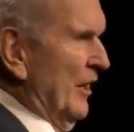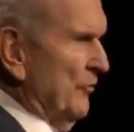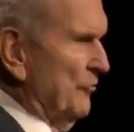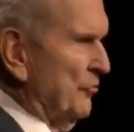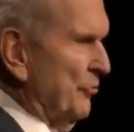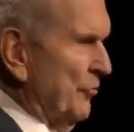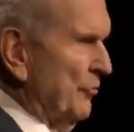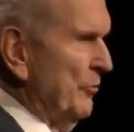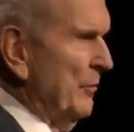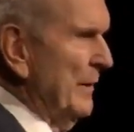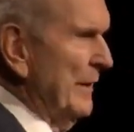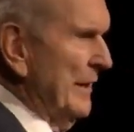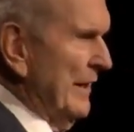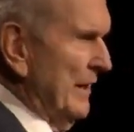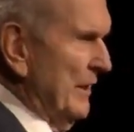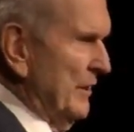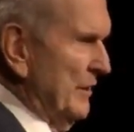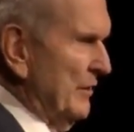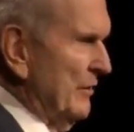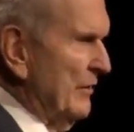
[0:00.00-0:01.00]
A true
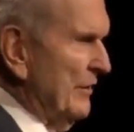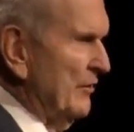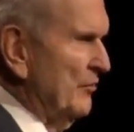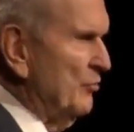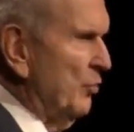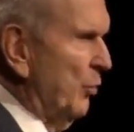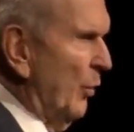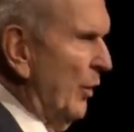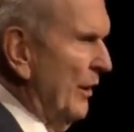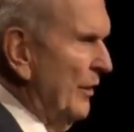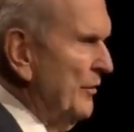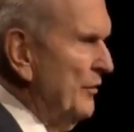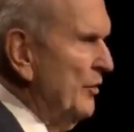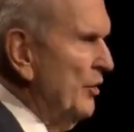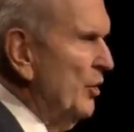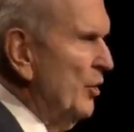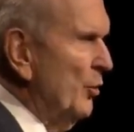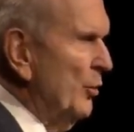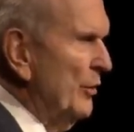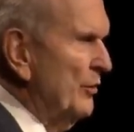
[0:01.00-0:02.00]
millennial is one
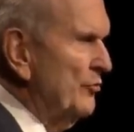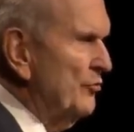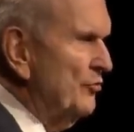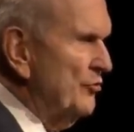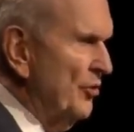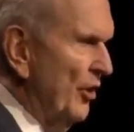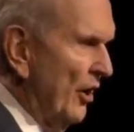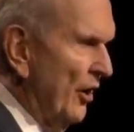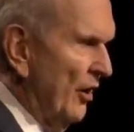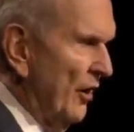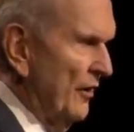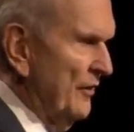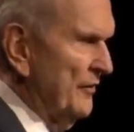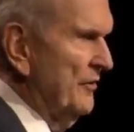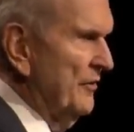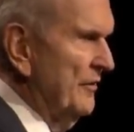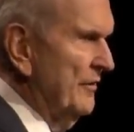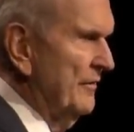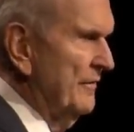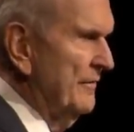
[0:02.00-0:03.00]
who was
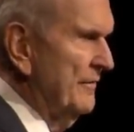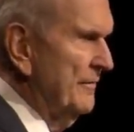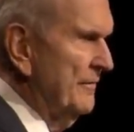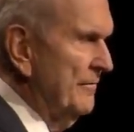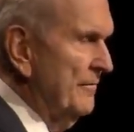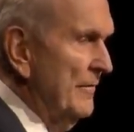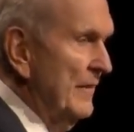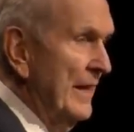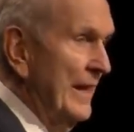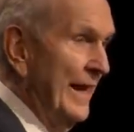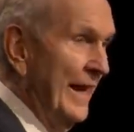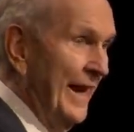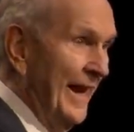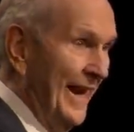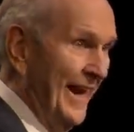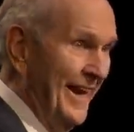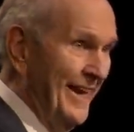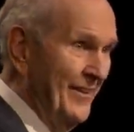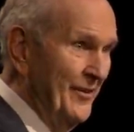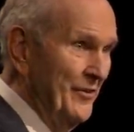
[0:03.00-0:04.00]
taught
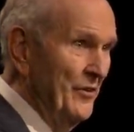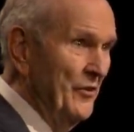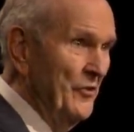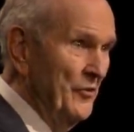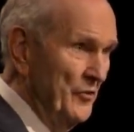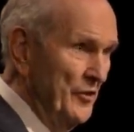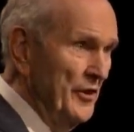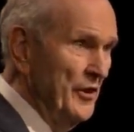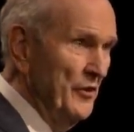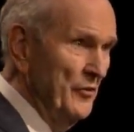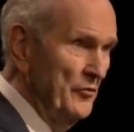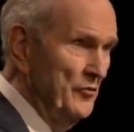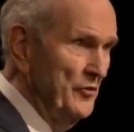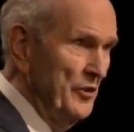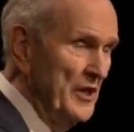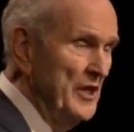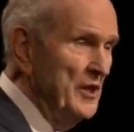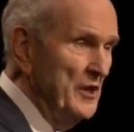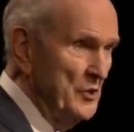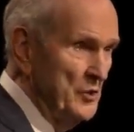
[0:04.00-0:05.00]
and did
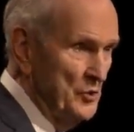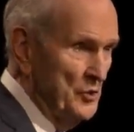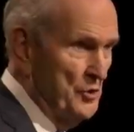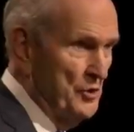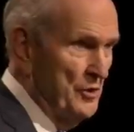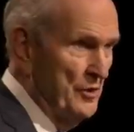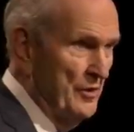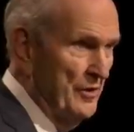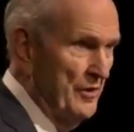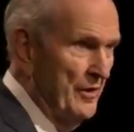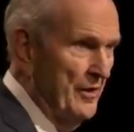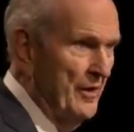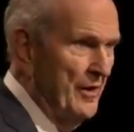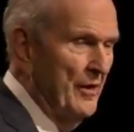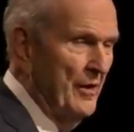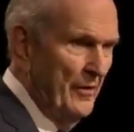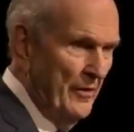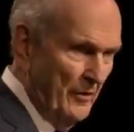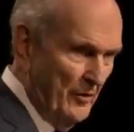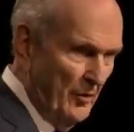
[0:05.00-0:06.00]
teach
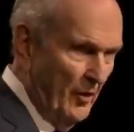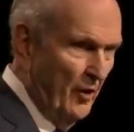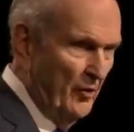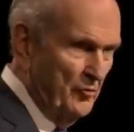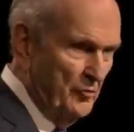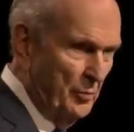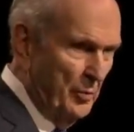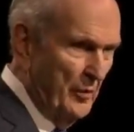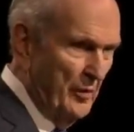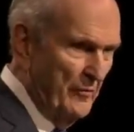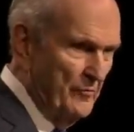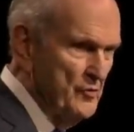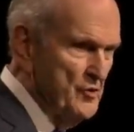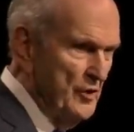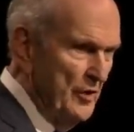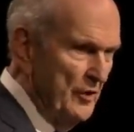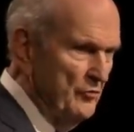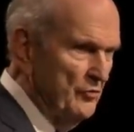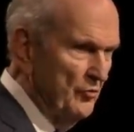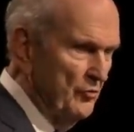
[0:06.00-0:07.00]
the gospel of
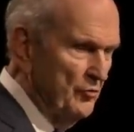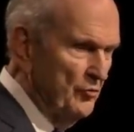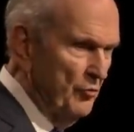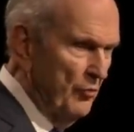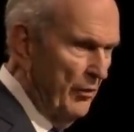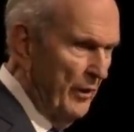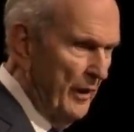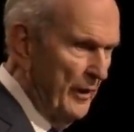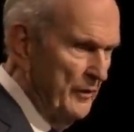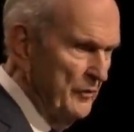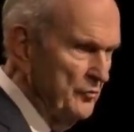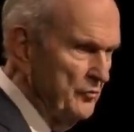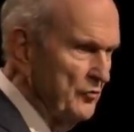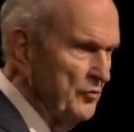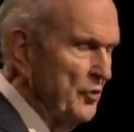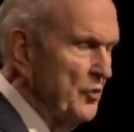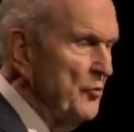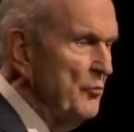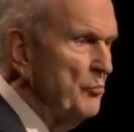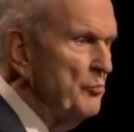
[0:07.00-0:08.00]
Jesus
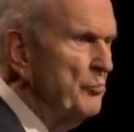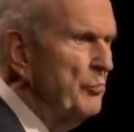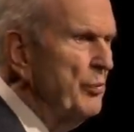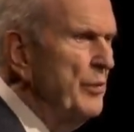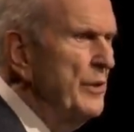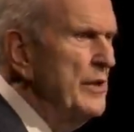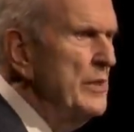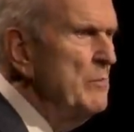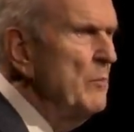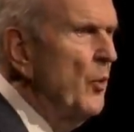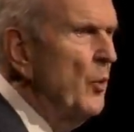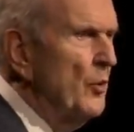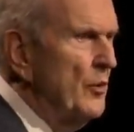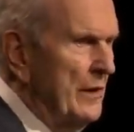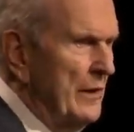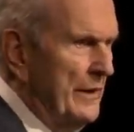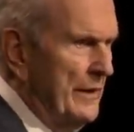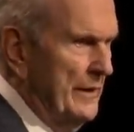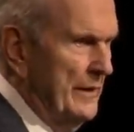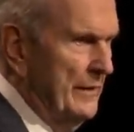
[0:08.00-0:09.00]
Christ
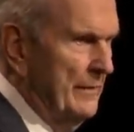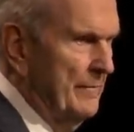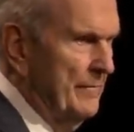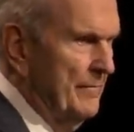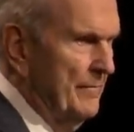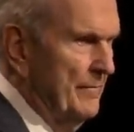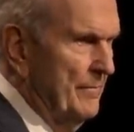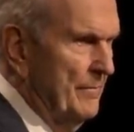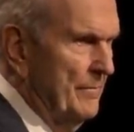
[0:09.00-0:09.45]
premortally,